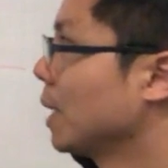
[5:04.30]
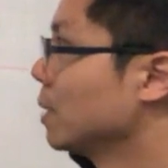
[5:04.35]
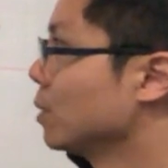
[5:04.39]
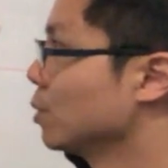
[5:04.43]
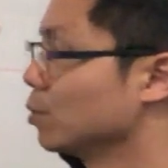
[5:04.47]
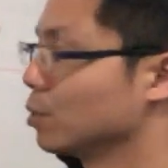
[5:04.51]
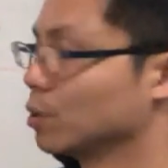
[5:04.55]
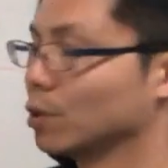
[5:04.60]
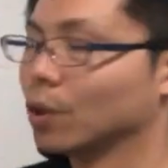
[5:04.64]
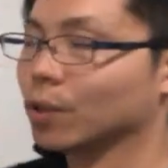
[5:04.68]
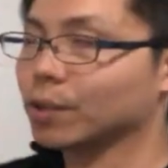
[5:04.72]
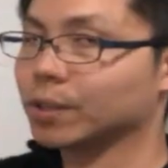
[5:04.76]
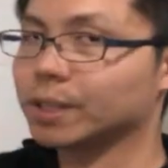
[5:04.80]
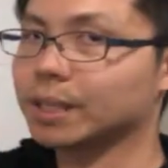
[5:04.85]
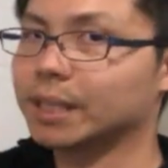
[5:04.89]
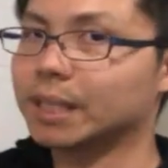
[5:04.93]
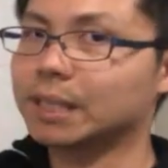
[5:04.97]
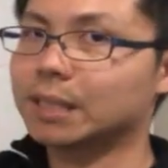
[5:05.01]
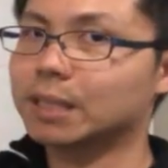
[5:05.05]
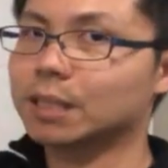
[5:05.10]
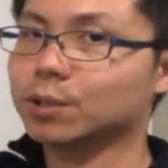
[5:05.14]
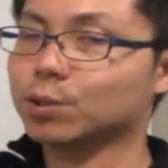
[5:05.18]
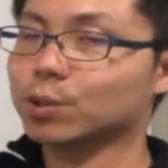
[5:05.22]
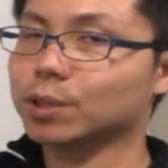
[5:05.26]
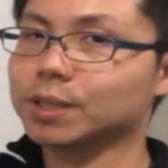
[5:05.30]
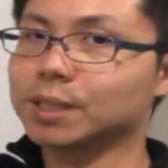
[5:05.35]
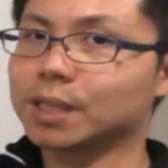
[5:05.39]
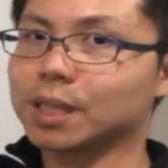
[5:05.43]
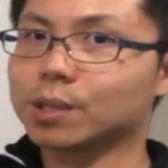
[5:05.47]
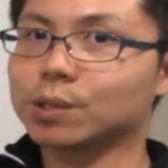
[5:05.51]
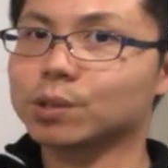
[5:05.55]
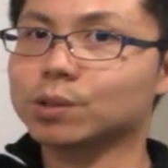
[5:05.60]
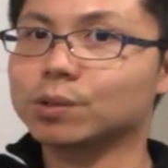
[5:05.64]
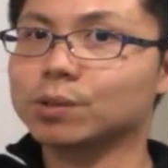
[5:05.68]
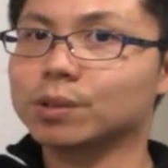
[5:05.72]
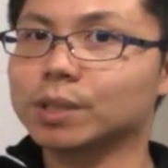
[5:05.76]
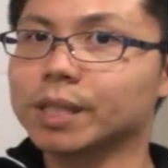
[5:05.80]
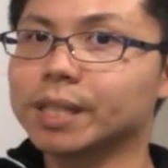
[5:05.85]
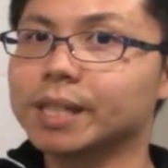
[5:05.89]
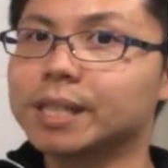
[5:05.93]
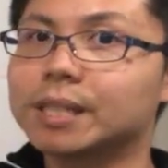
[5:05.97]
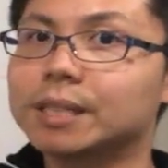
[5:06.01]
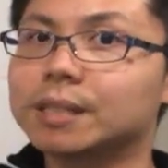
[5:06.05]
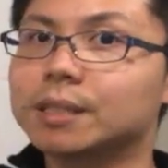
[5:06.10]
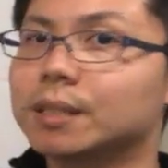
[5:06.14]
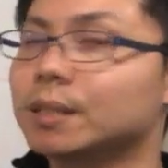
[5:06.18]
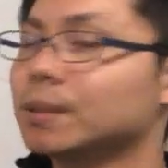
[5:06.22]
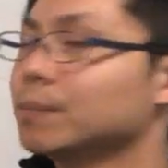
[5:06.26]
but you don't get transactional
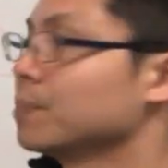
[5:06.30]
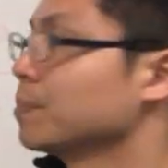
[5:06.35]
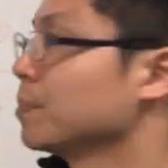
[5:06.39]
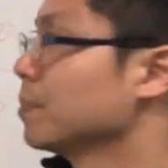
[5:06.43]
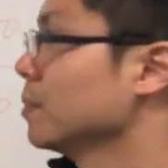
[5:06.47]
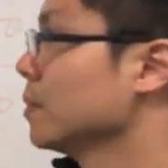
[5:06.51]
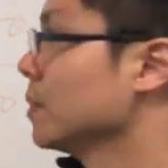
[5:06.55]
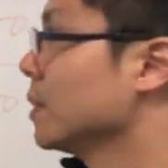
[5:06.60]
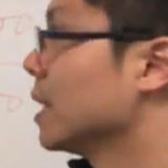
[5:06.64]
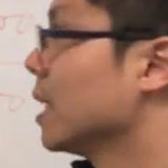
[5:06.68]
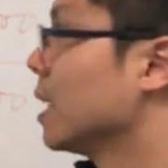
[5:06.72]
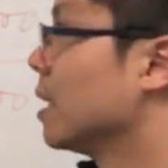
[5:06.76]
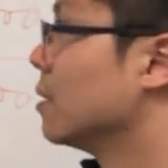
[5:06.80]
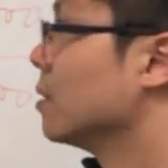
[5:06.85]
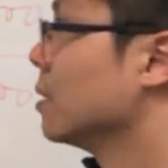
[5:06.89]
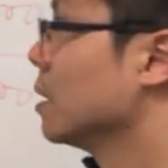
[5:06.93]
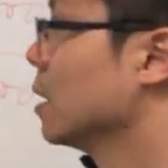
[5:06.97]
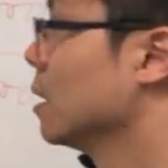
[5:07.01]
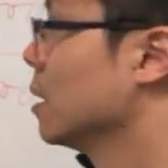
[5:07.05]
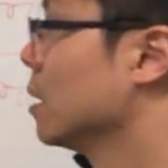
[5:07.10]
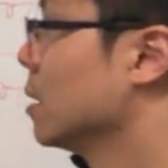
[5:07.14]
account. Now,